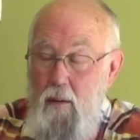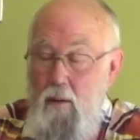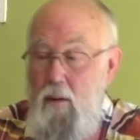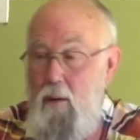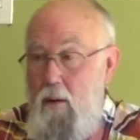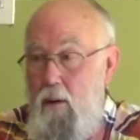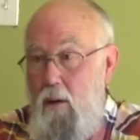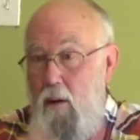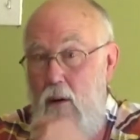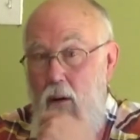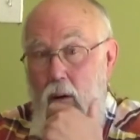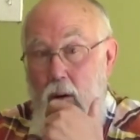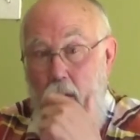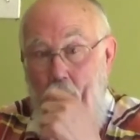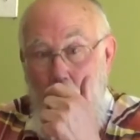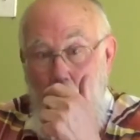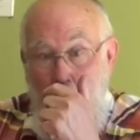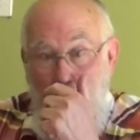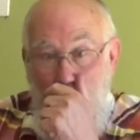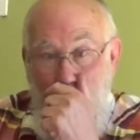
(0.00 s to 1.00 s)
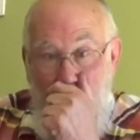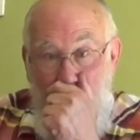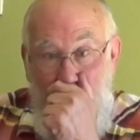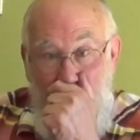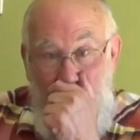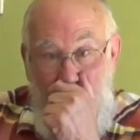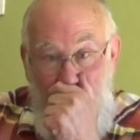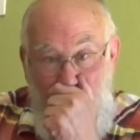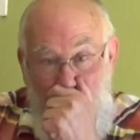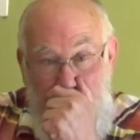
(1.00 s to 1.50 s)
What are some of, if
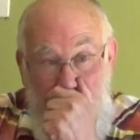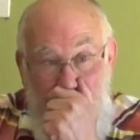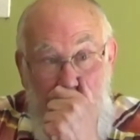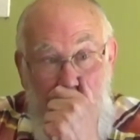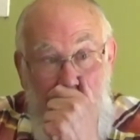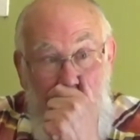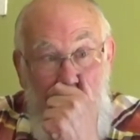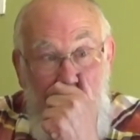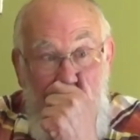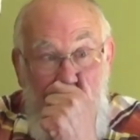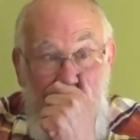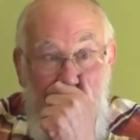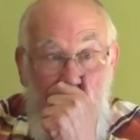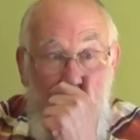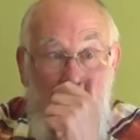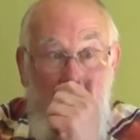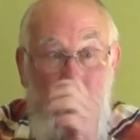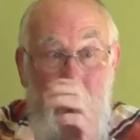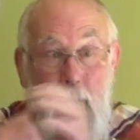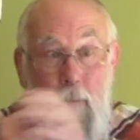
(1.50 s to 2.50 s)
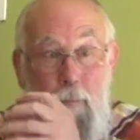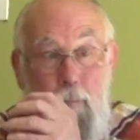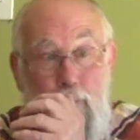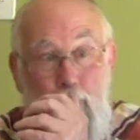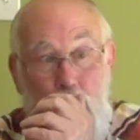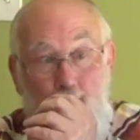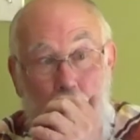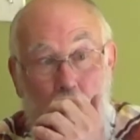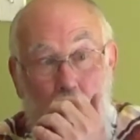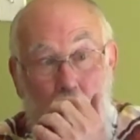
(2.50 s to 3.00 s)
you're elected again, do you have
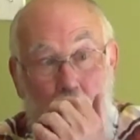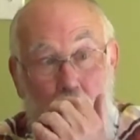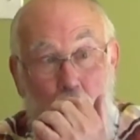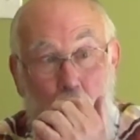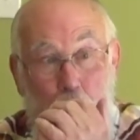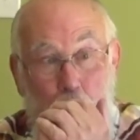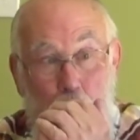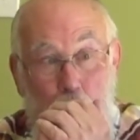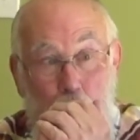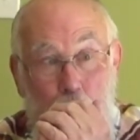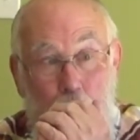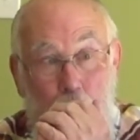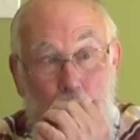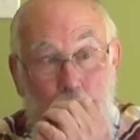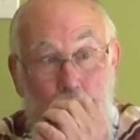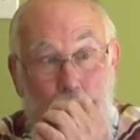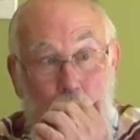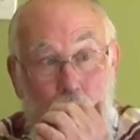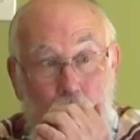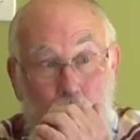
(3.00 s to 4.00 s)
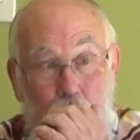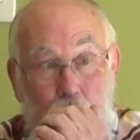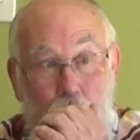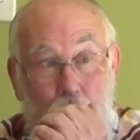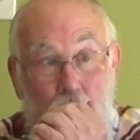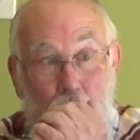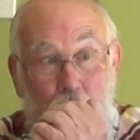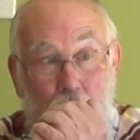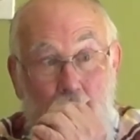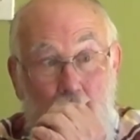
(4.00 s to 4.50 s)
any specific
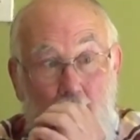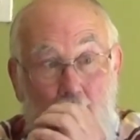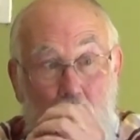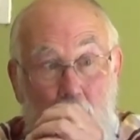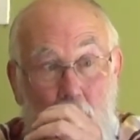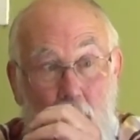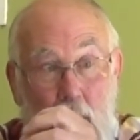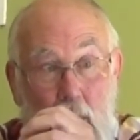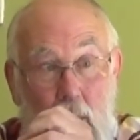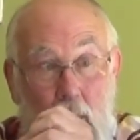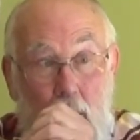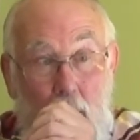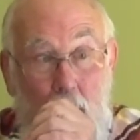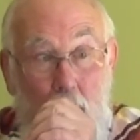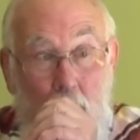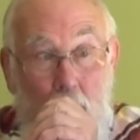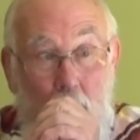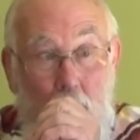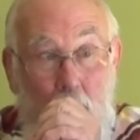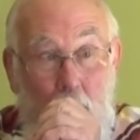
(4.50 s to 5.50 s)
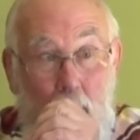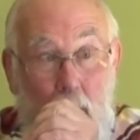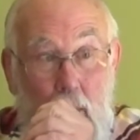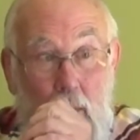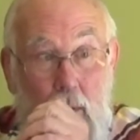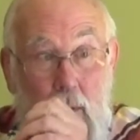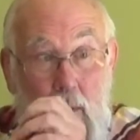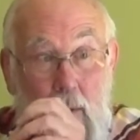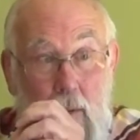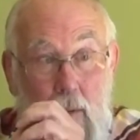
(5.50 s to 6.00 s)
priorities or
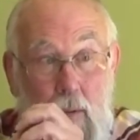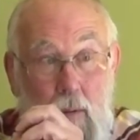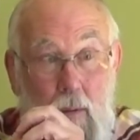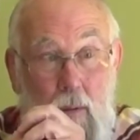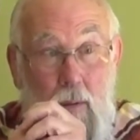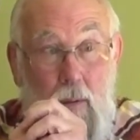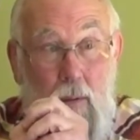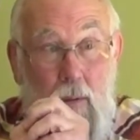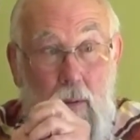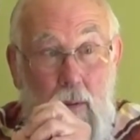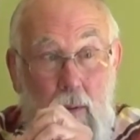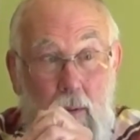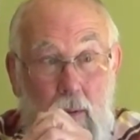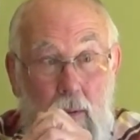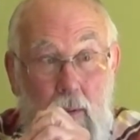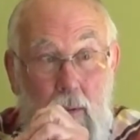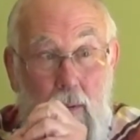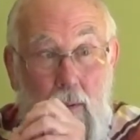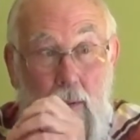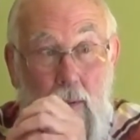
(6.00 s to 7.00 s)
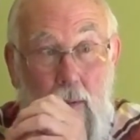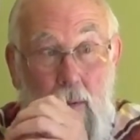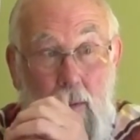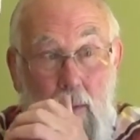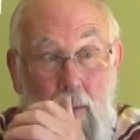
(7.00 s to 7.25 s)
anything that anything new on the